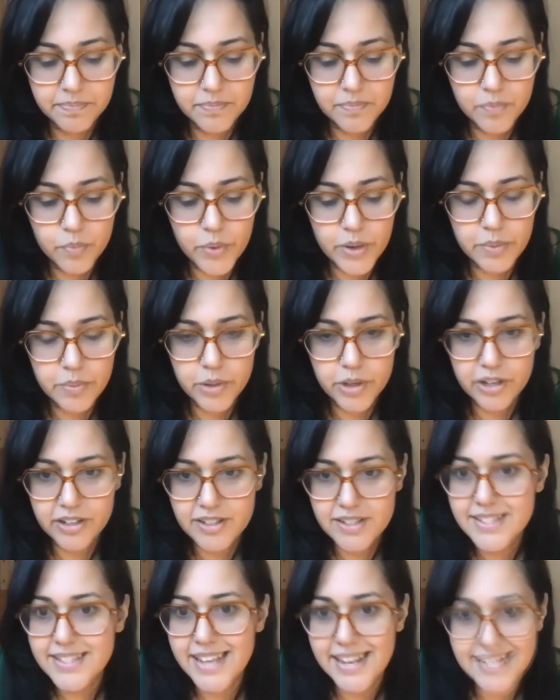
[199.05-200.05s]
We were
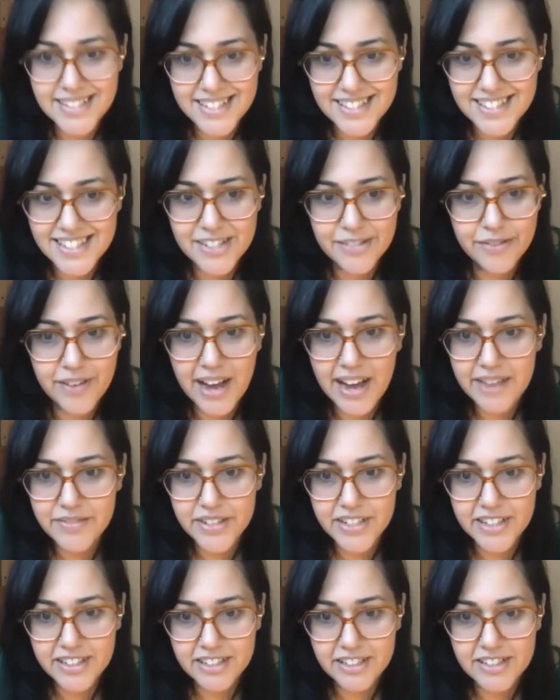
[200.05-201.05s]
sentenced to 5
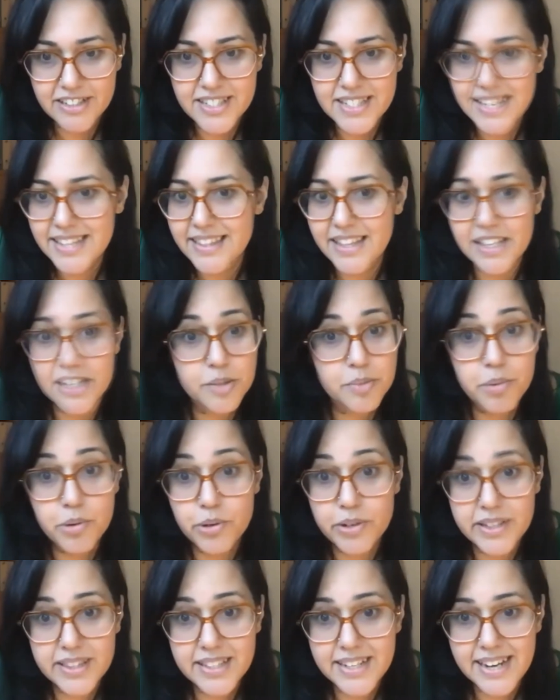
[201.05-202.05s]
years and then
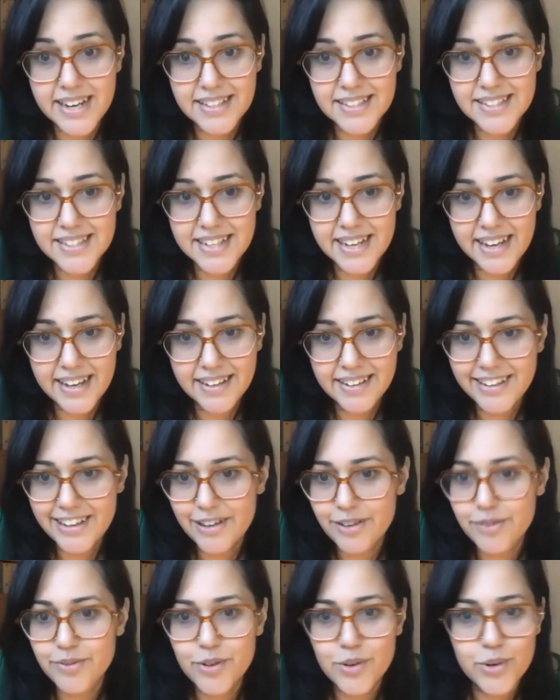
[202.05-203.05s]
deported the next day.
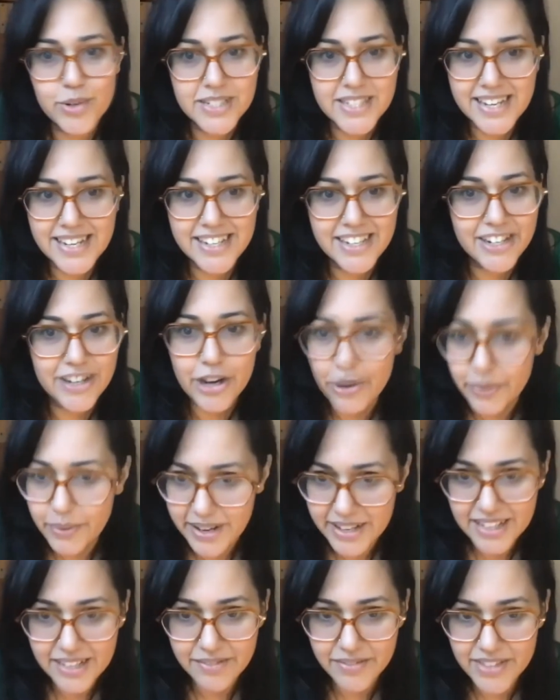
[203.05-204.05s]
Now, of course, I didn't know
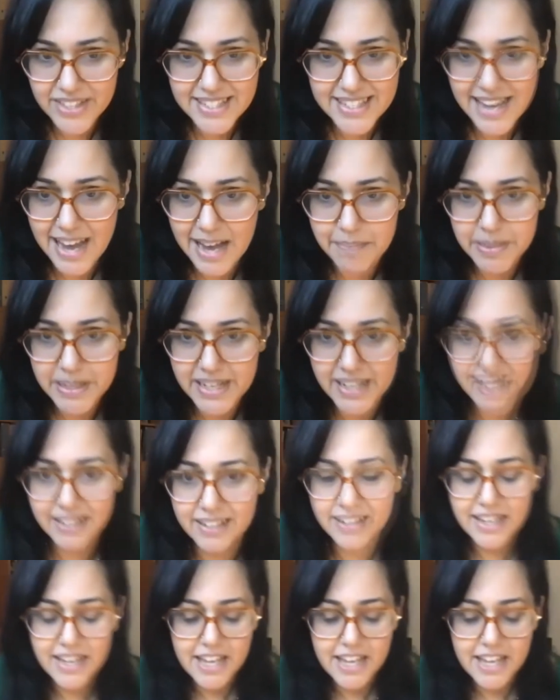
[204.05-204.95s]
any of this happening,